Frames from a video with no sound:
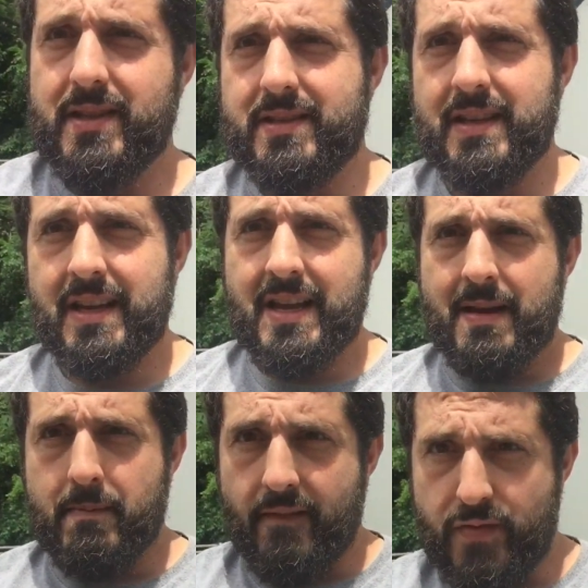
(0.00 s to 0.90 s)
is
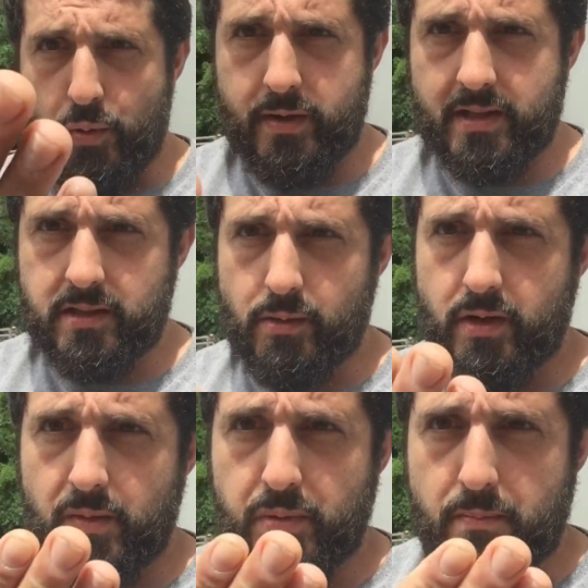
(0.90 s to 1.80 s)
my phone gets
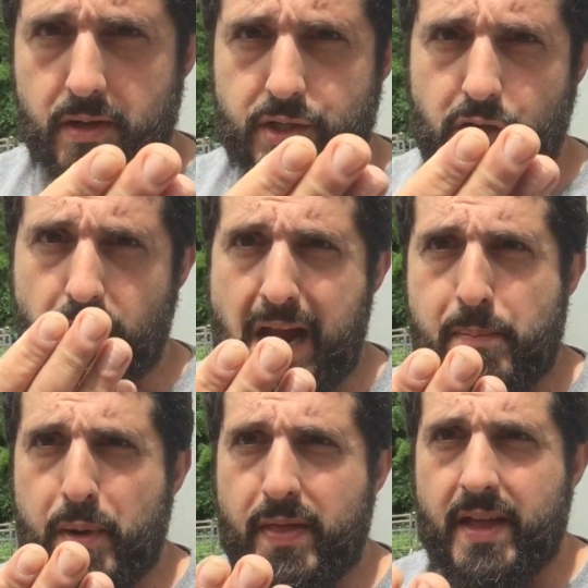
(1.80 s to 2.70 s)
loaded up with a bunch of
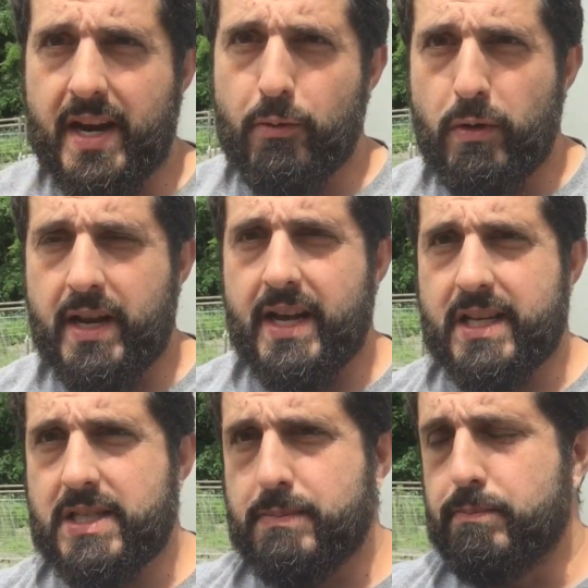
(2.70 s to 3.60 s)
crap, and then I run out
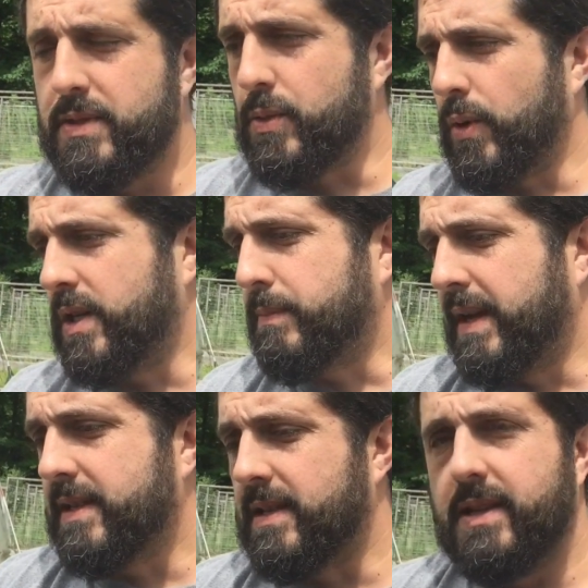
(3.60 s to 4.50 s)
of storage
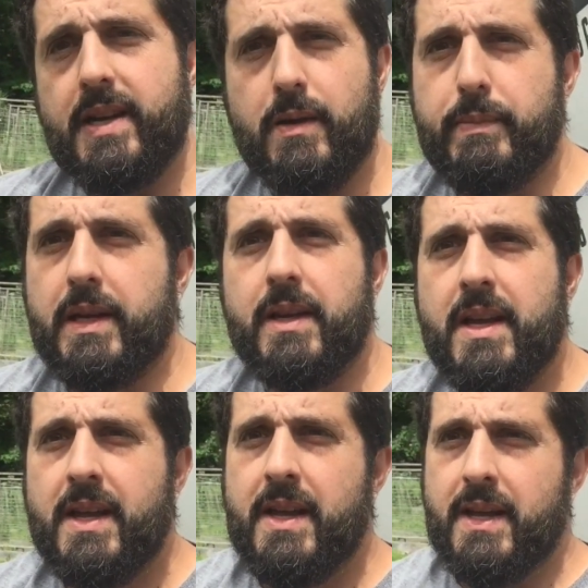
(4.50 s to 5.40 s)
space, and then
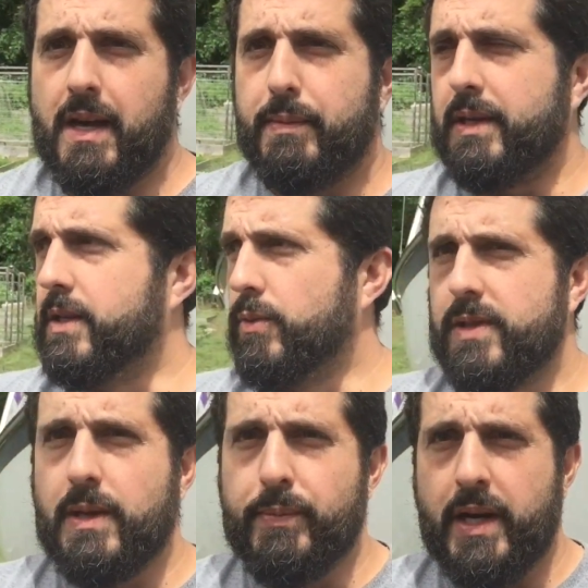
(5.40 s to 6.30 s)
I'll be doing
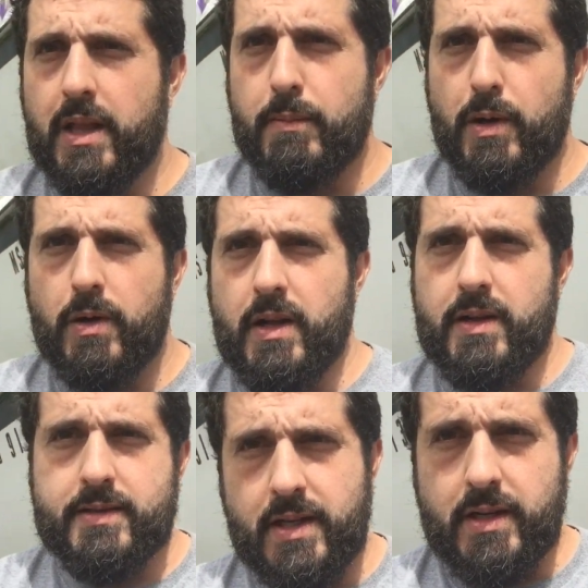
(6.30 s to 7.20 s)
something on the boat, and all
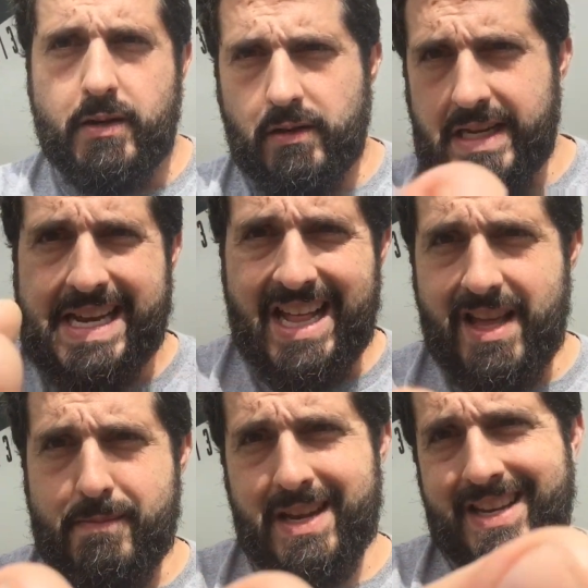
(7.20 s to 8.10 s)
of a sudden it'll yell
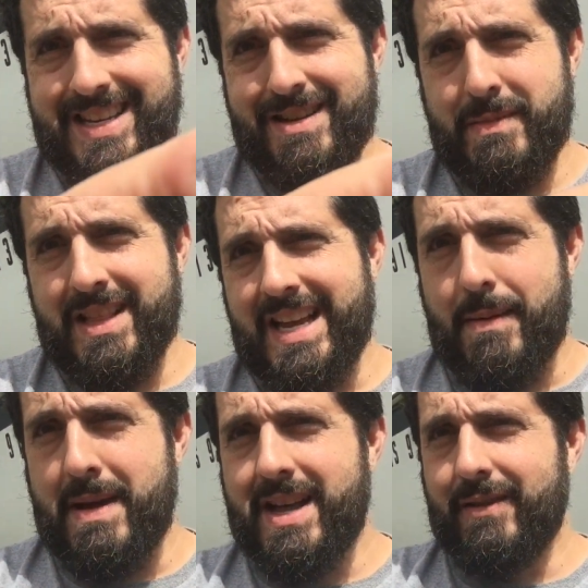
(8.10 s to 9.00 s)
at me and tell me like
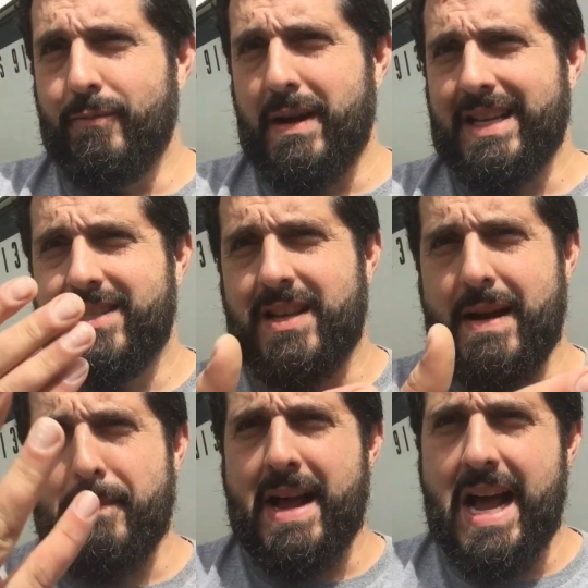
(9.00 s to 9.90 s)
I'm out of my
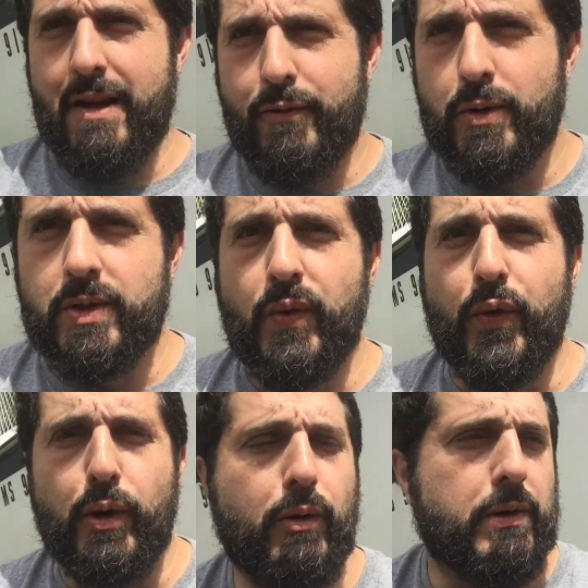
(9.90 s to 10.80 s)
iPhone's
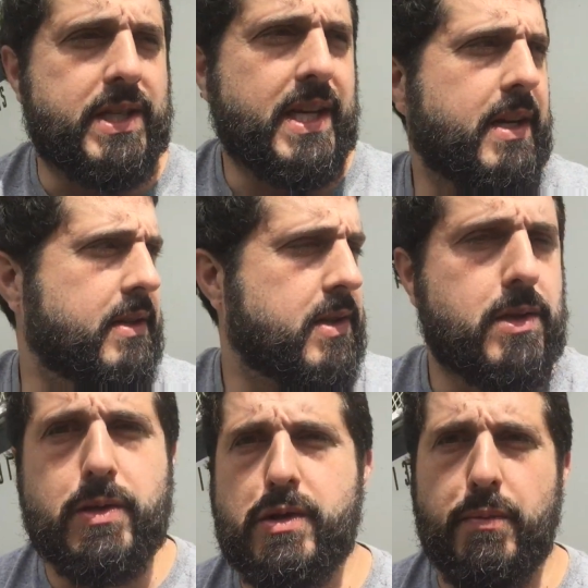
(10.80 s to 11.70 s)
full or something
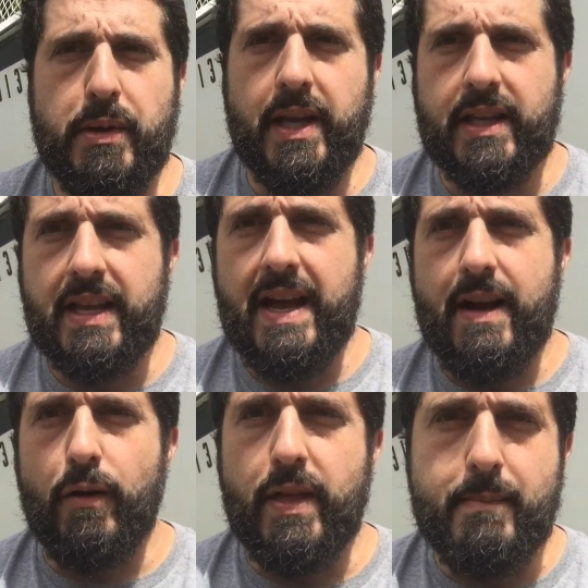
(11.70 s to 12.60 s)
stupid like
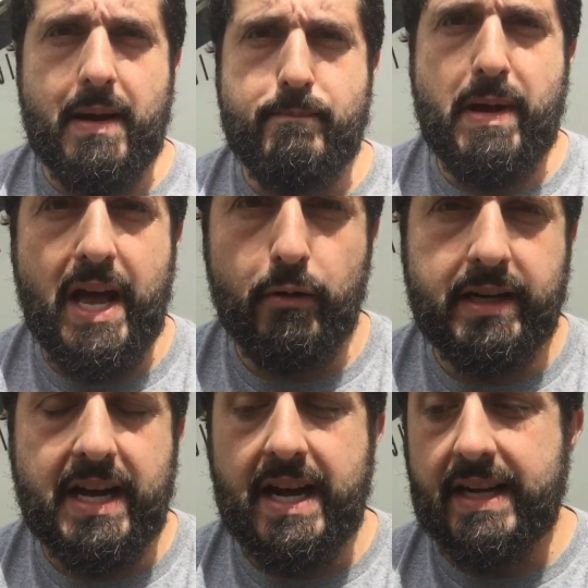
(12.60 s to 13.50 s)
that, or then my battery
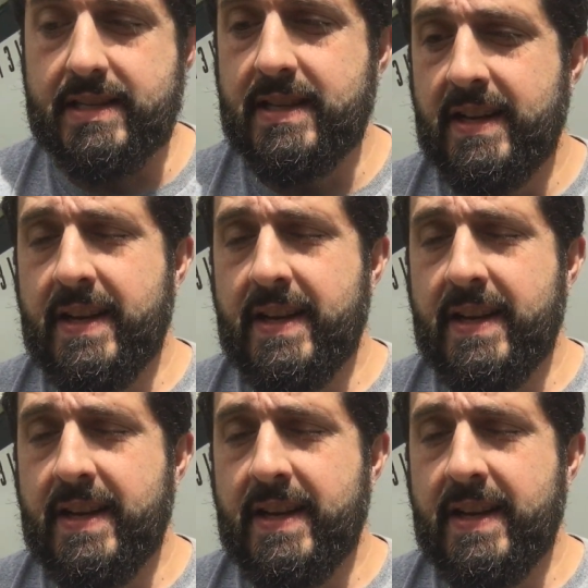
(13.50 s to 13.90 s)
dies